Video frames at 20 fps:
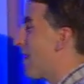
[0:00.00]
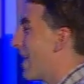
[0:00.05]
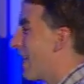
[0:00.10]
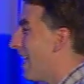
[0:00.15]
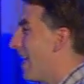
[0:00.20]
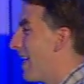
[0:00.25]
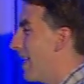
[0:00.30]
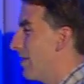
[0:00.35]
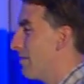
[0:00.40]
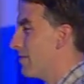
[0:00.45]
my
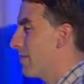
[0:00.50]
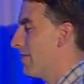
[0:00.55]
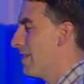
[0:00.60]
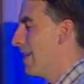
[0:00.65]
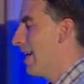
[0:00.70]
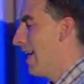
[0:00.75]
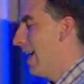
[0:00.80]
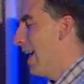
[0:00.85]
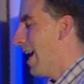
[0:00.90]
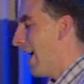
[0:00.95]
life.
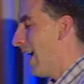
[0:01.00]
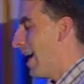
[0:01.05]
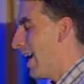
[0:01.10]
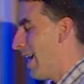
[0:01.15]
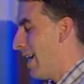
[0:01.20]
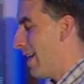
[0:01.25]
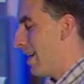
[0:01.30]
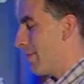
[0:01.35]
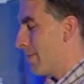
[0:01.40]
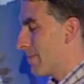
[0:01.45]

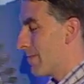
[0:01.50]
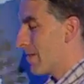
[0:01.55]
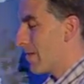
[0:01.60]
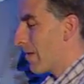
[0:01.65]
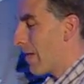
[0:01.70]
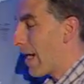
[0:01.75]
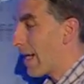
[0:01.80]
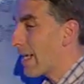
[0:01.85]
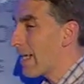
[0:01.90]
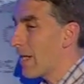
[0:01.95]
So
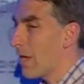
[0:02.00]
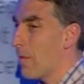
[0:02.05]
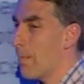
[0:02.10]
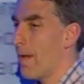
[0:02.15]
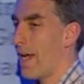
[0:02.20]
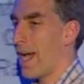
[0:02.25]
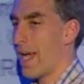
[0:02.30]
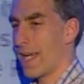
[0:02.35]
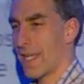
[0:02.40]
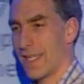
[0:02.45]
that I can go
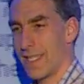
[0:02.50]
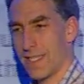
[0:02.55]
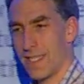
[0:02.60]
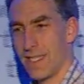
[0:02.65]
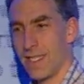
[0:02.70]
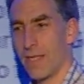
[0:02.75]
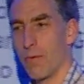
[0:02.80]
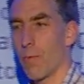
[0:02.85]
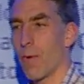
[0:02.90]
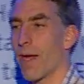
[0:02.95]
back and
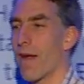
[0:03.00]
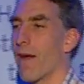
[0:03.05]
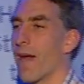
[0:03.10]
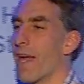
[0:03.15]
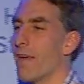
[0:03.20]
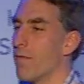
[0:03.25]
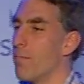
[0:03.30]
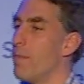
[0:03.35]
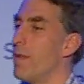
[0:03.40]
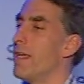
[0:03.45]
see where
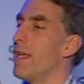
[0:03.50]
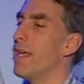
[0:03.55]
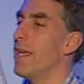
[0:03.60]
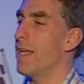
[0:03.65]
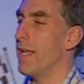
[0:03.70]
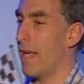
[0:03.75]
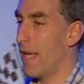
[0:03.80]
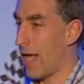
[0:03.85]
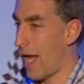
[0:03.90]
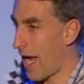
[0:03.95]
I've
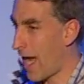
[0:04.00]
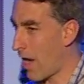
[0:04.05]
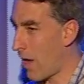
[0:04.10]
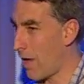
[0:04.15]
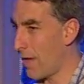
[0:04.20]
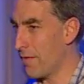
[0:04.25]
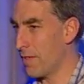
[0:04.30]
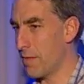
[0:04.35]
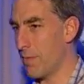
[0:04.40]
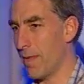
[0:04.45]
been and how
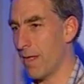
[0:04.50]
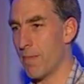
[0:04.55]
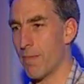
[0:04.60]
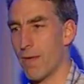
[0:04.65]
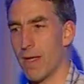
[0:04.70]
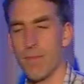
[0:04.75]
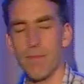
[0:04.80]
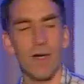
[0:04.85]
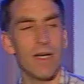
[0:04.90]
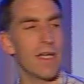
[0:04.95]
I've spent
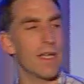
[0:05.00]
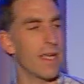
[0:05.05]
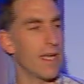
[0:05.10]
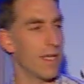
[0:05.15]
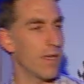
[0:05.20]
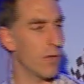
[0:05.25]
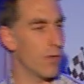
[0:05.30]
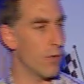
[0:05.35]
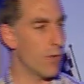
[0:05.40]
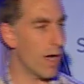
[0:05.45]
my money
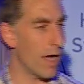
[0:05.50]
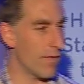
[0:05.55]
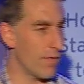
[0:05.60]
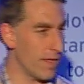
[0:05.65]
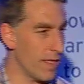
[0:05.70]
and who I've